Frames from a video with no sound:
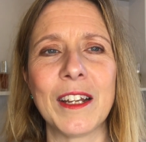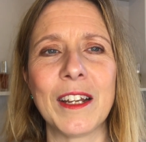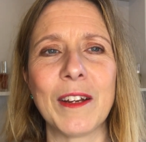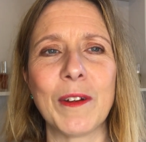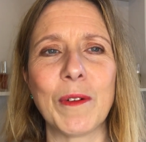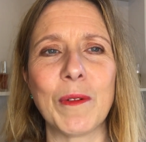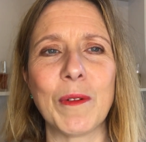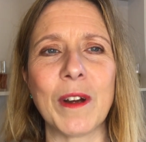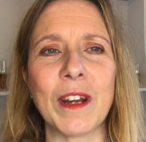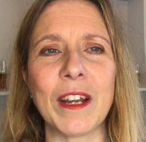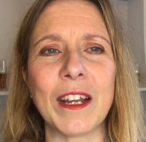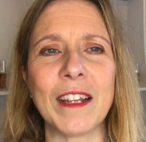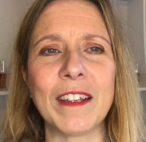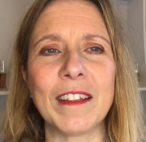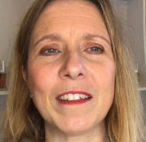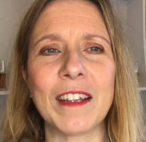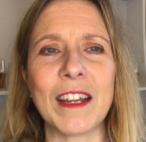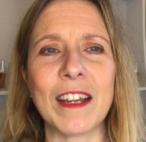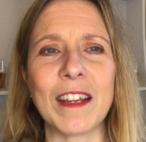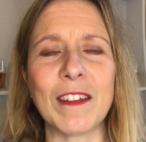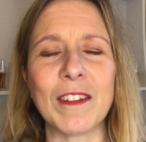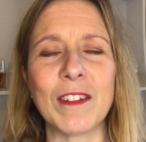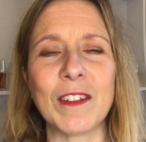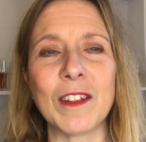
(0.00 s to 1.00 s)
where he
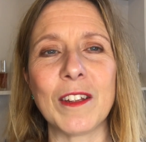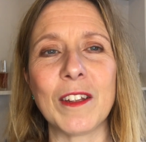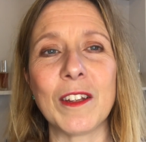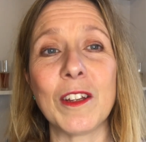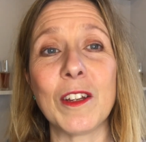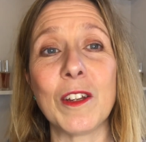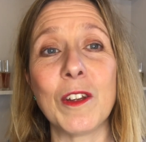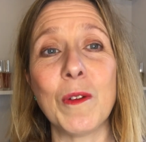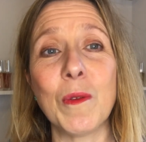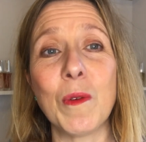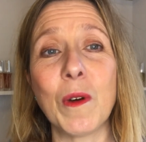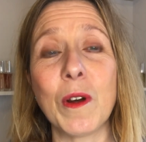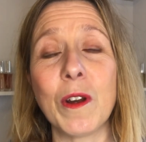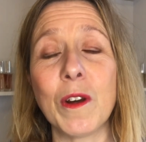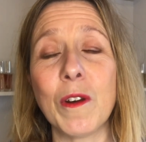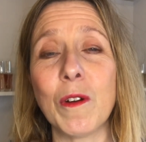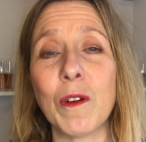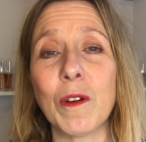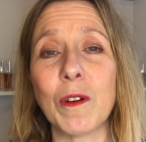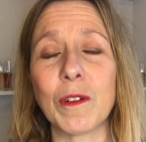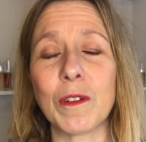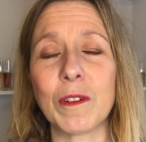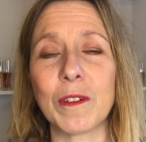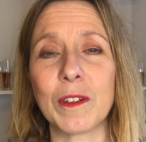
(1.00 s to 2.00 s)
says, you are
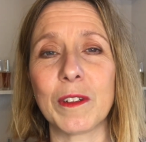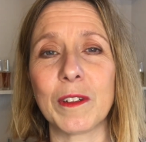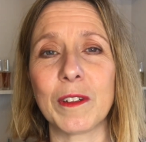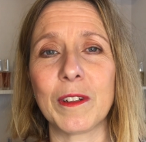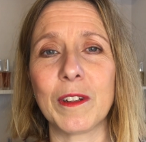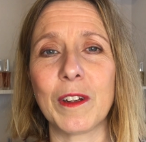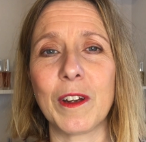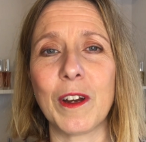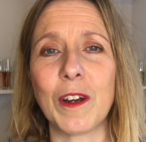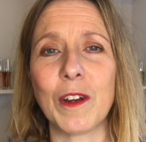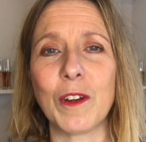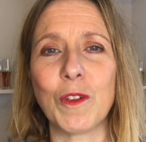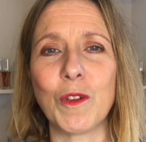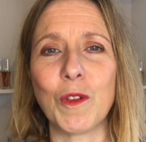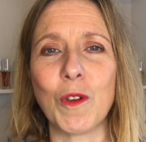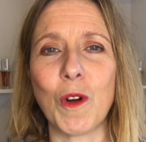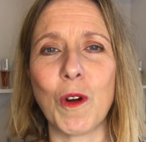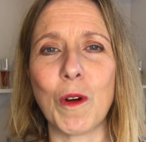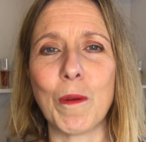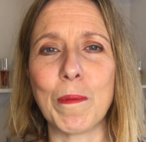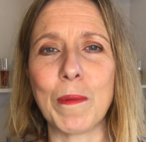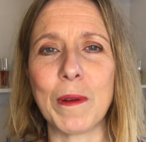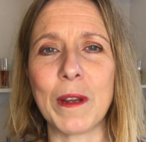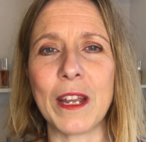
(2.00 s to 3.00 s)
not a
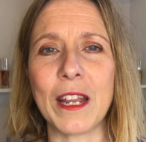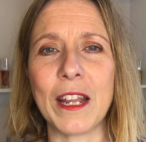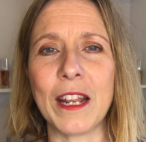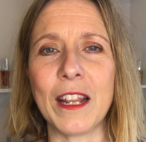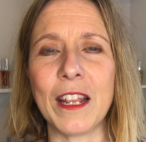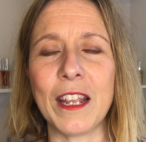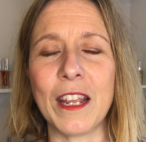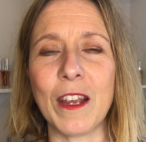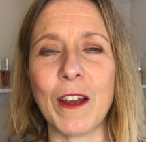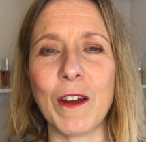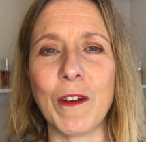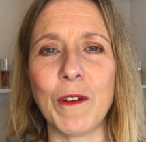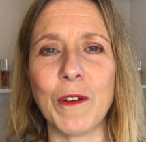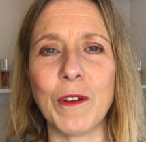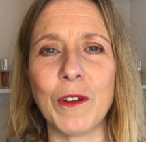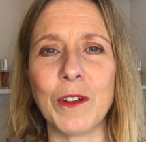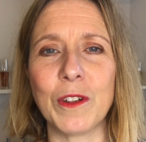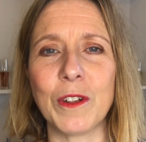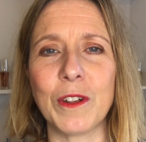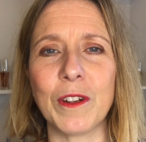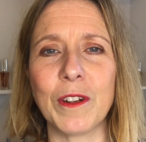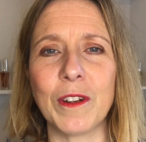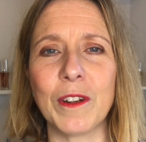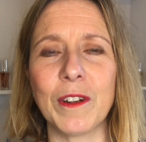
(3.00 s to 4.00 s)
drop in the
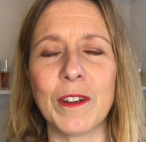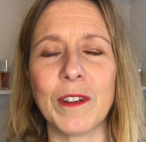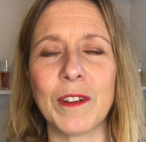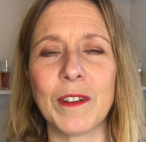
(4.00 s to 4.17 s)
ocean,